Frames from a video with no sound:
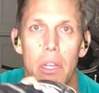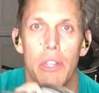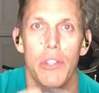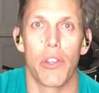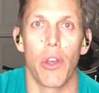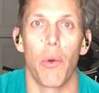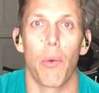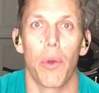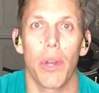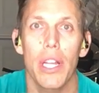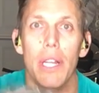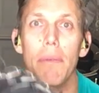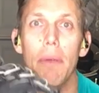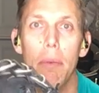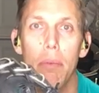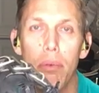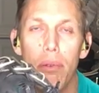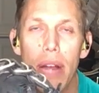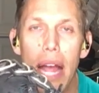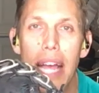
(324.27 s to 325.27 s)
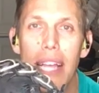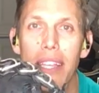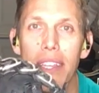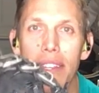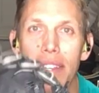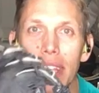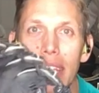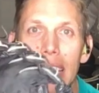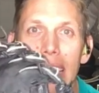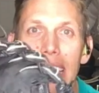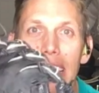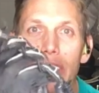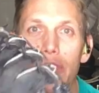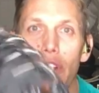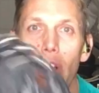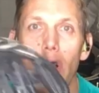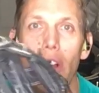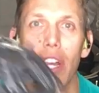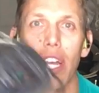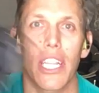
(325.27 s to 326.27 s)
So we're going to be practicing hitting
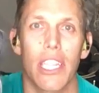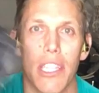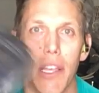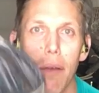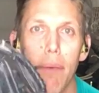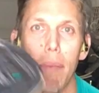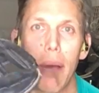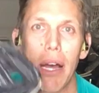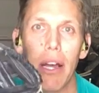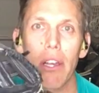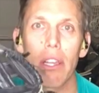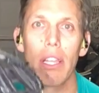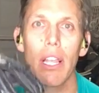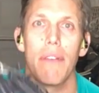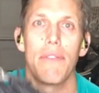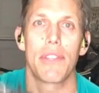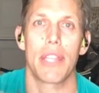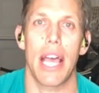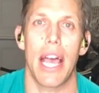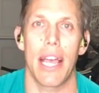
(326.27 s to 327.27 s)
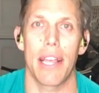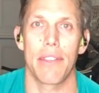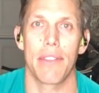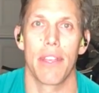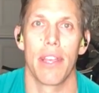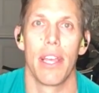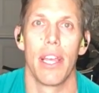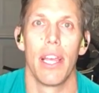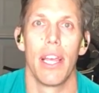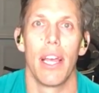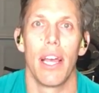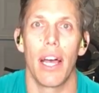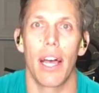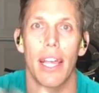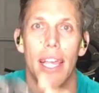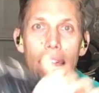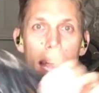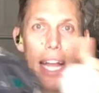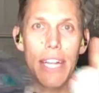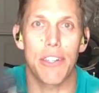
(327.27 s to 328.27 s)
targets about glove size.
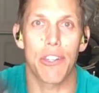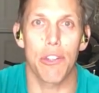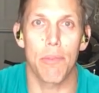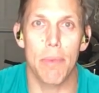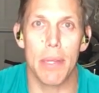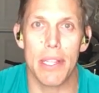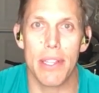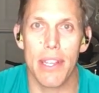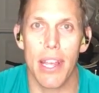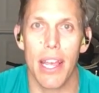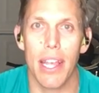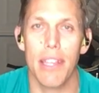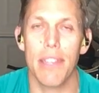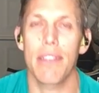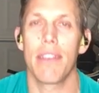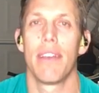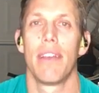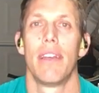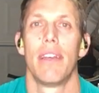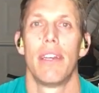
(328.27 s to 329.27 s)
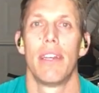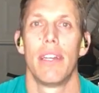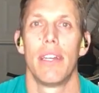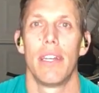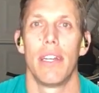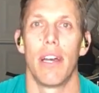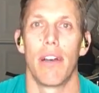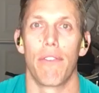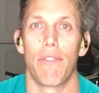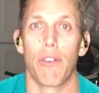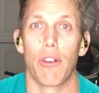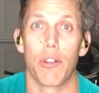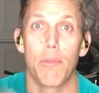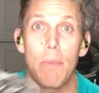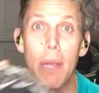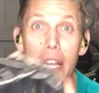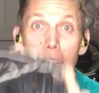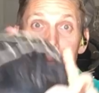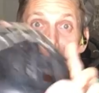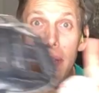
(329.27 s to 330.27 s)
A catcher's mitt size, a
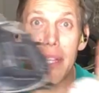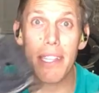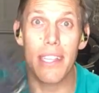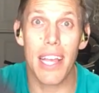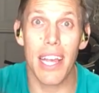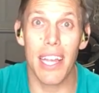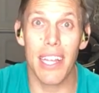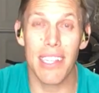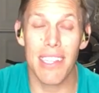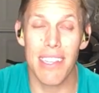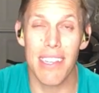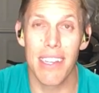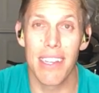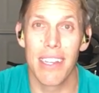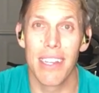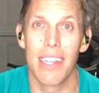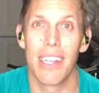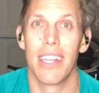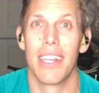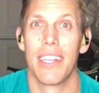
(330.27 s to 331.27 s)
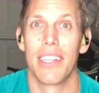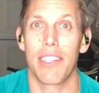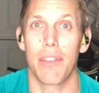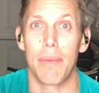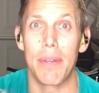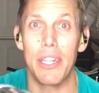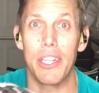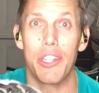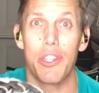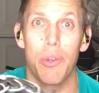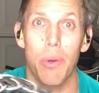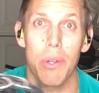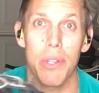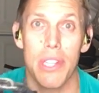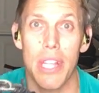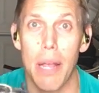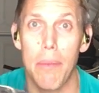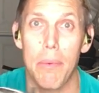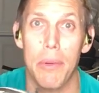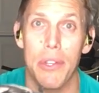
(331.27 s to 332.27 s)
first base mitt size, somebody's
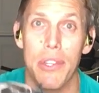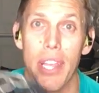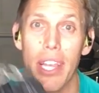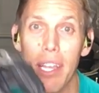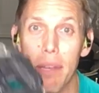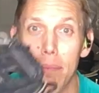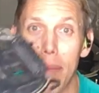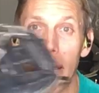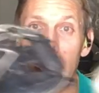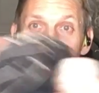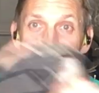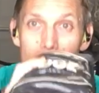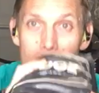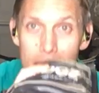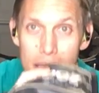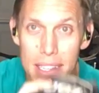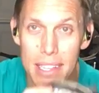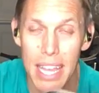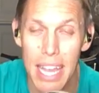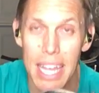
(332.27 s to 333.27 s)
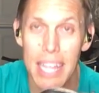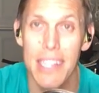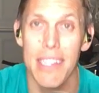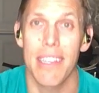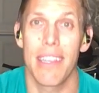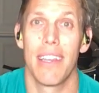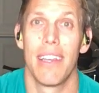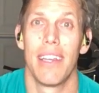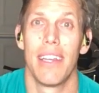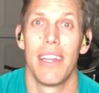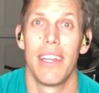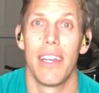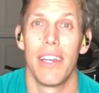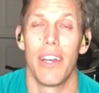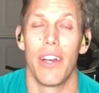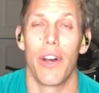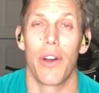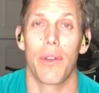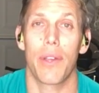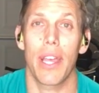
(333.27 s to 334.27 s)
shortstop or second base size.
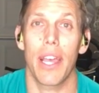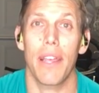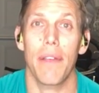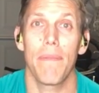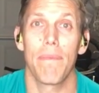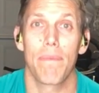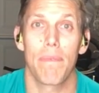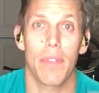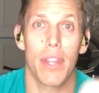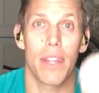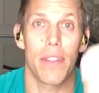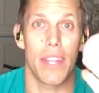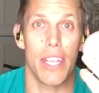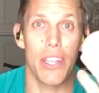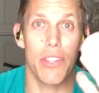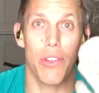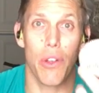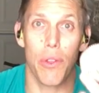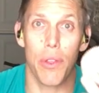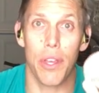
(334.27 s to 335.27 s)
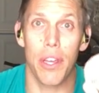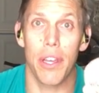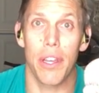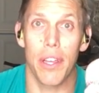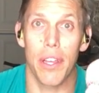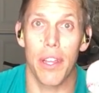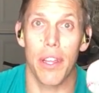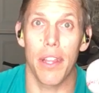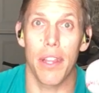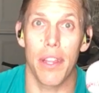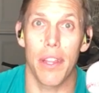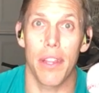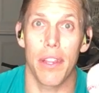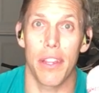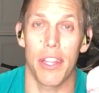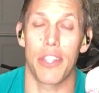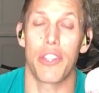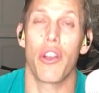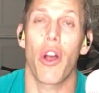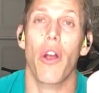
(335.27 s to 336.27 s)
Okay? These are
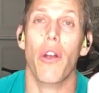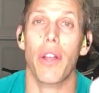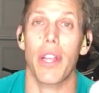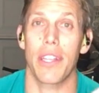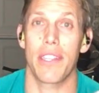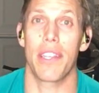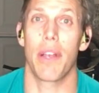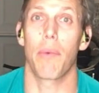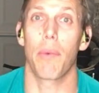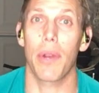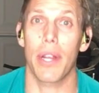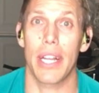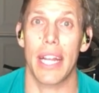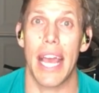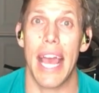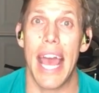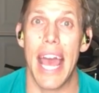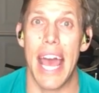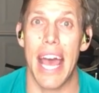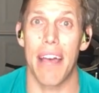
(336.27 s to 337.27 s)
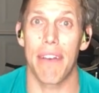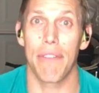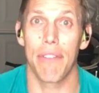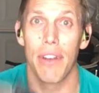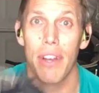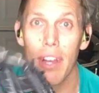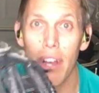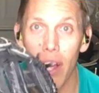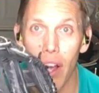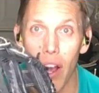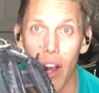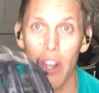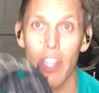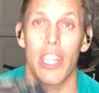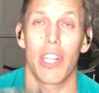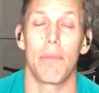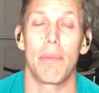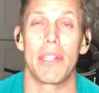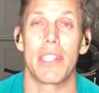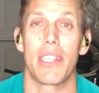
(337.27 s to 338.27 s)
the targets that we're going to have are
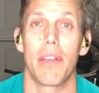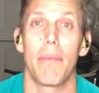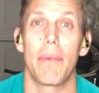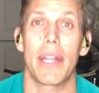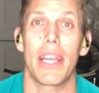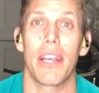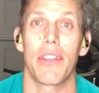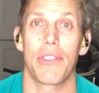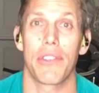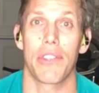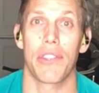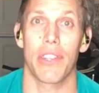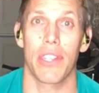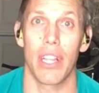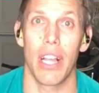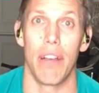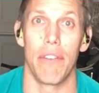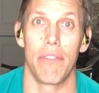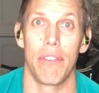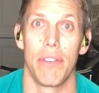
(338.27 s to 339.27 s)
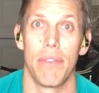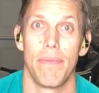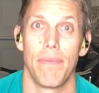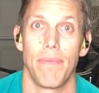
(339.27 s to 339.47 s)
going to be somebody else's glove.